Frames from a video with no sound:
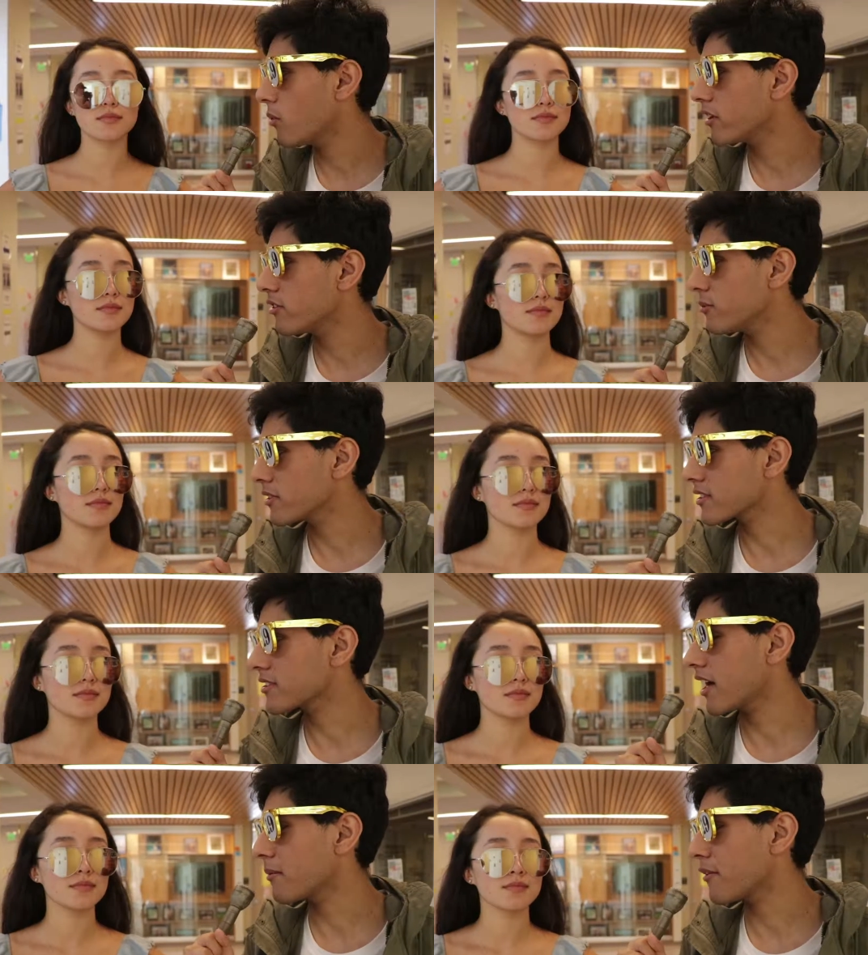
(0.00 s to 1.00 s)
Speaker 1: What are you most
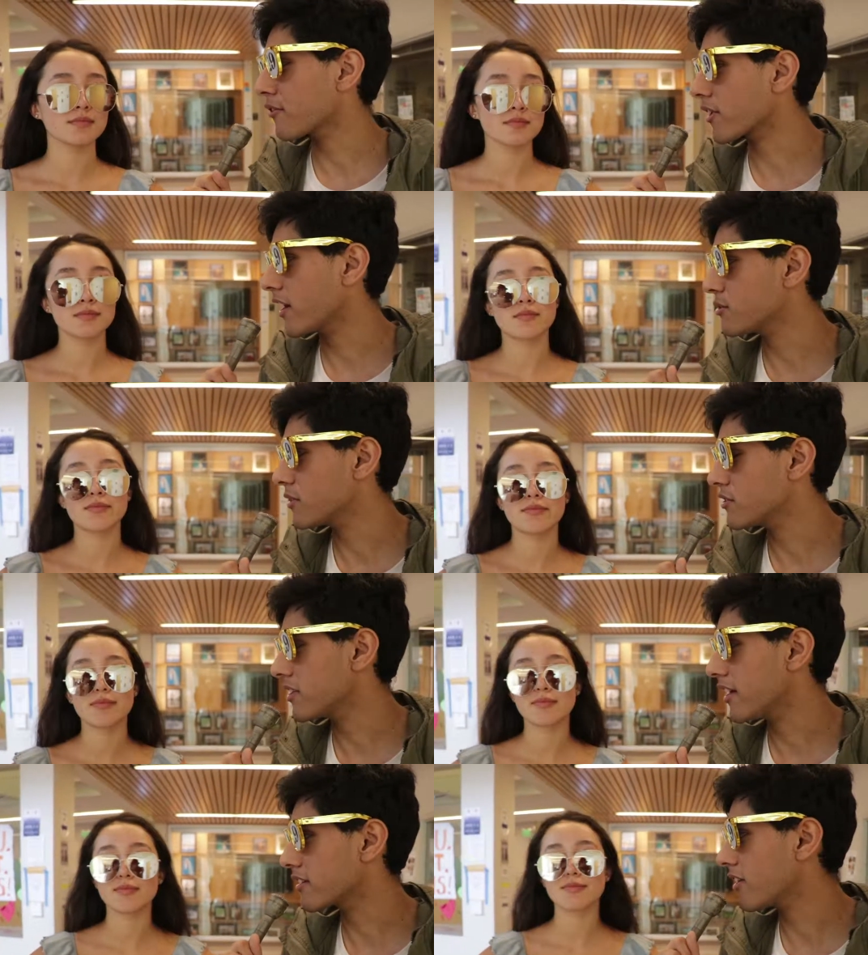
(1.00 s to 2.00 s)
excited about for graduation
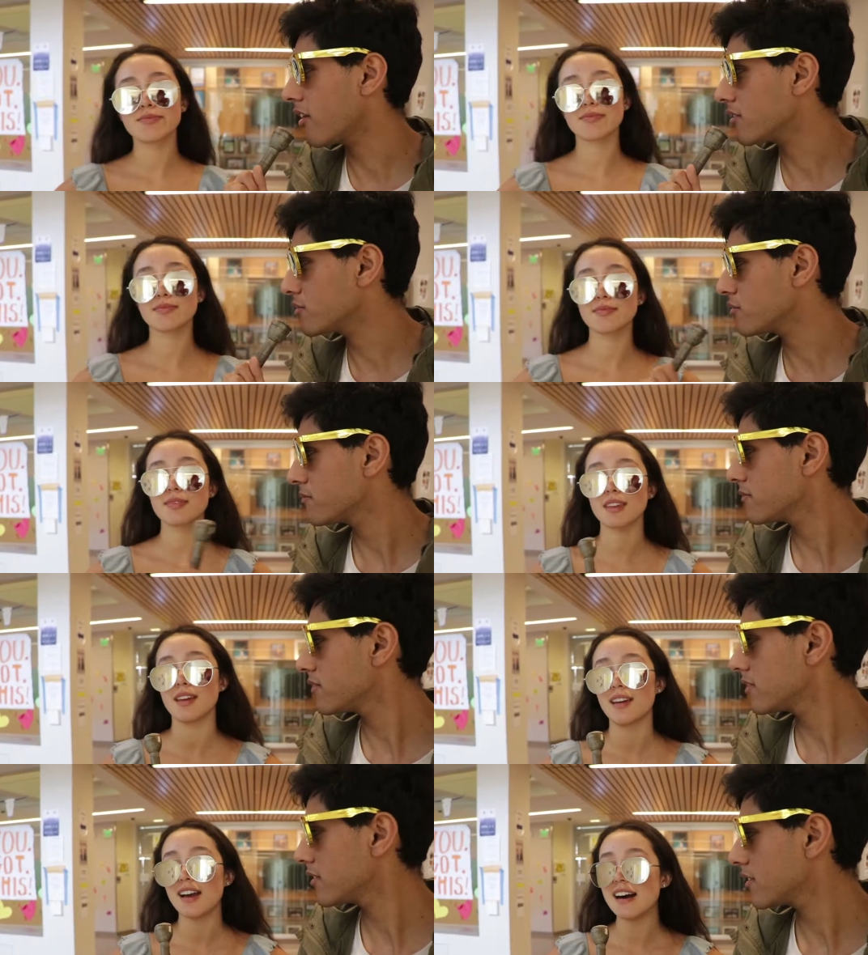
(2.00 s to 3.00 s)
and college?
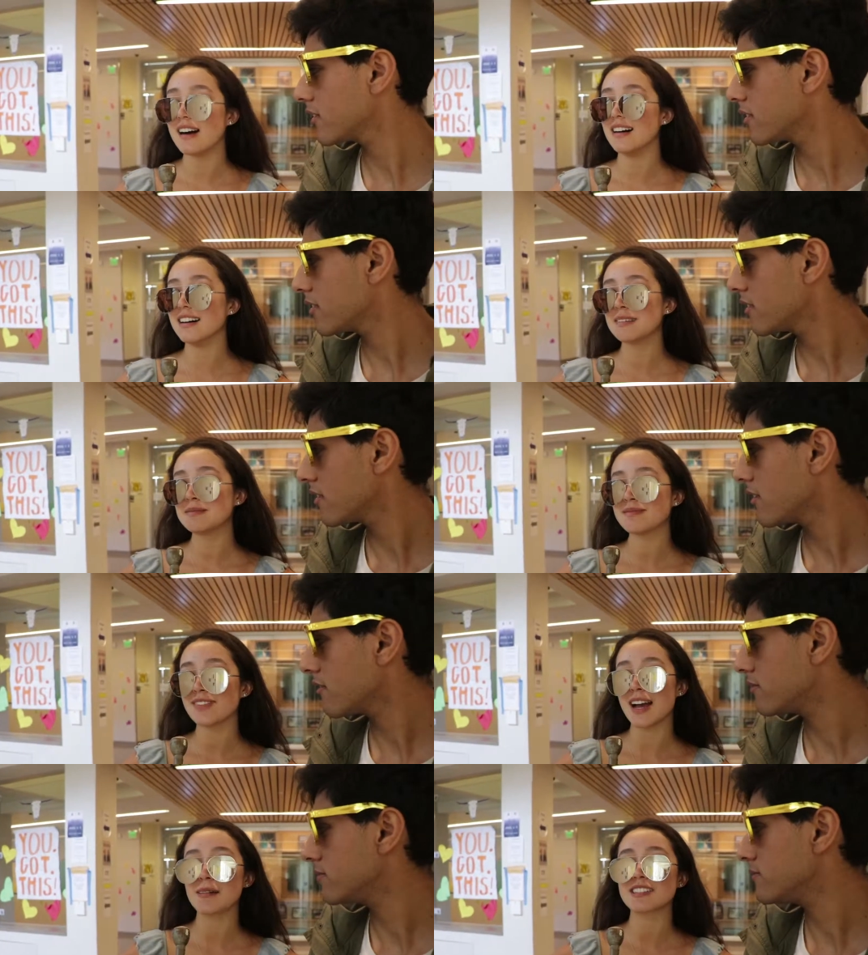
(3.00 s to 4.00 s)
Speaker 2: Um,
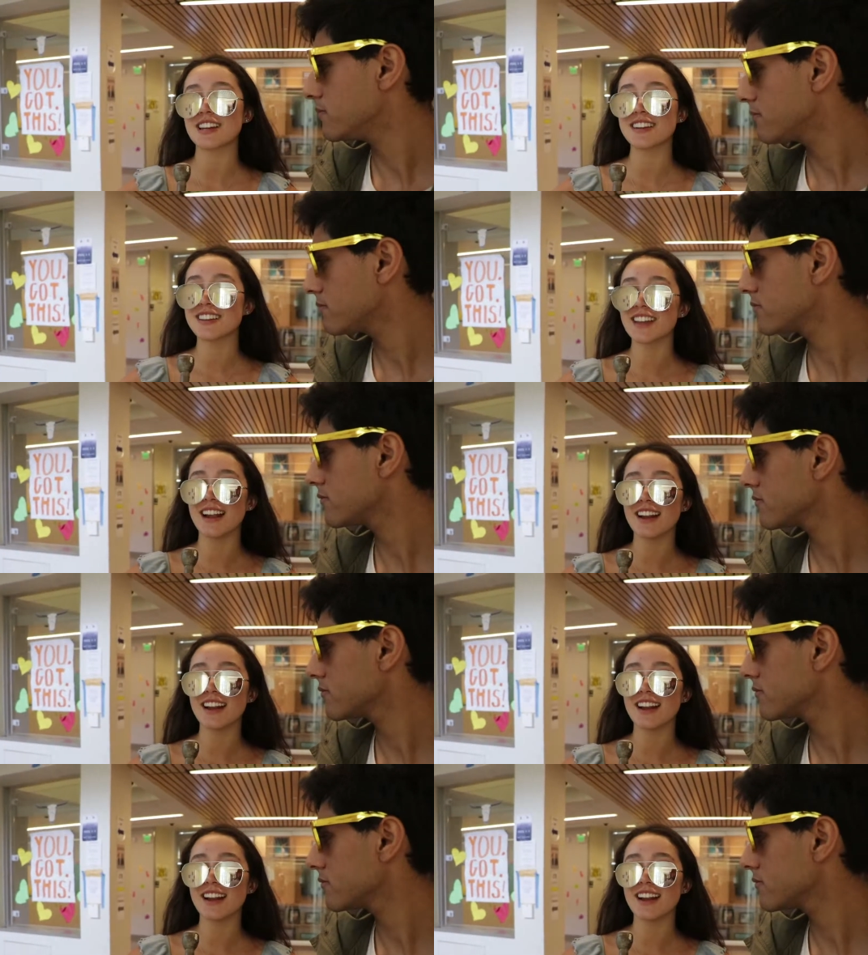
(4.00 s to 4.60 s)
I'm excited to get